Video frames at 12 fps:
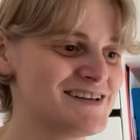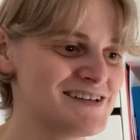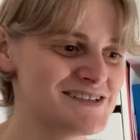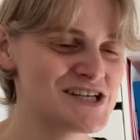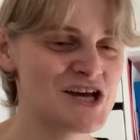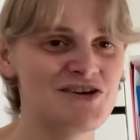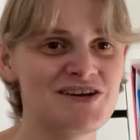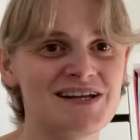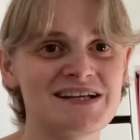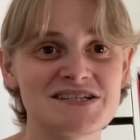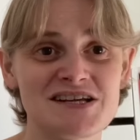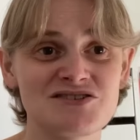So
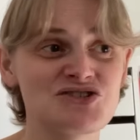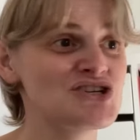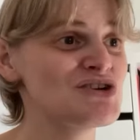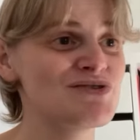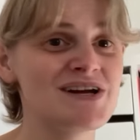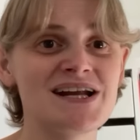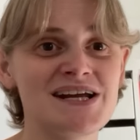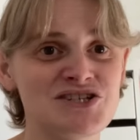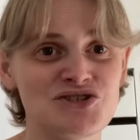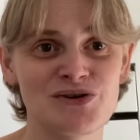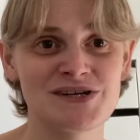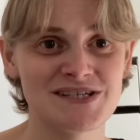she really
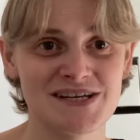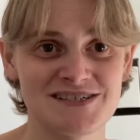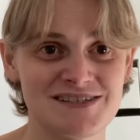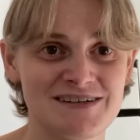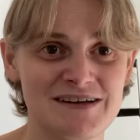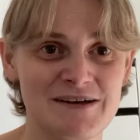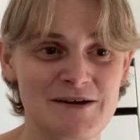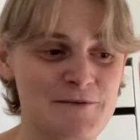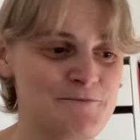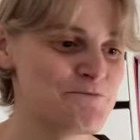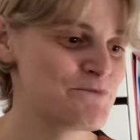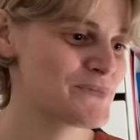enjoys it.
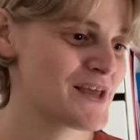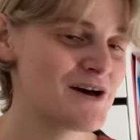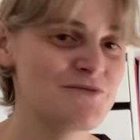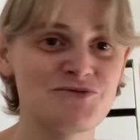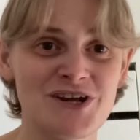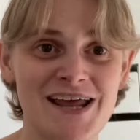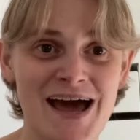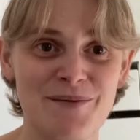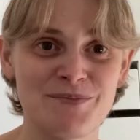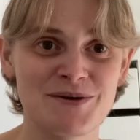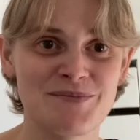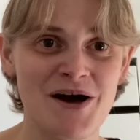I'm really
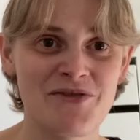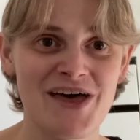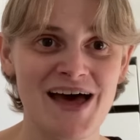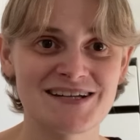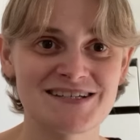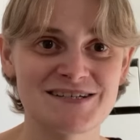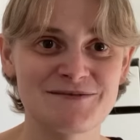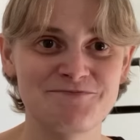happy about that.